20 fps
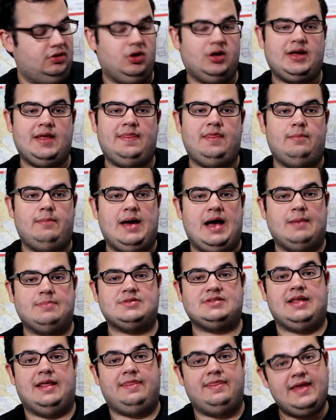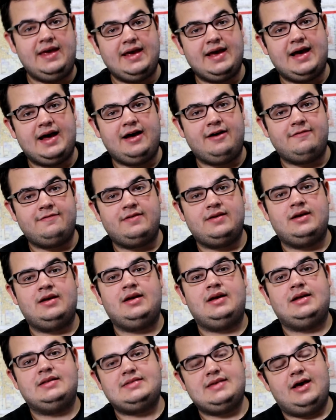look at the maps that they have
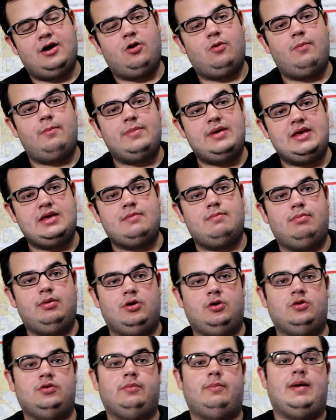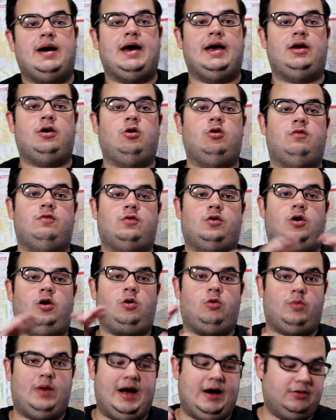to help me build my
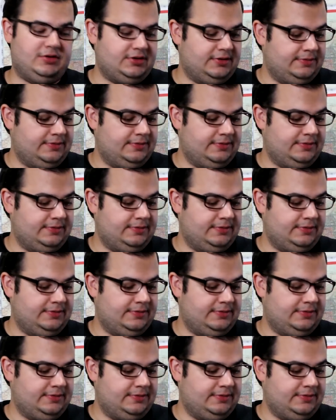overall route.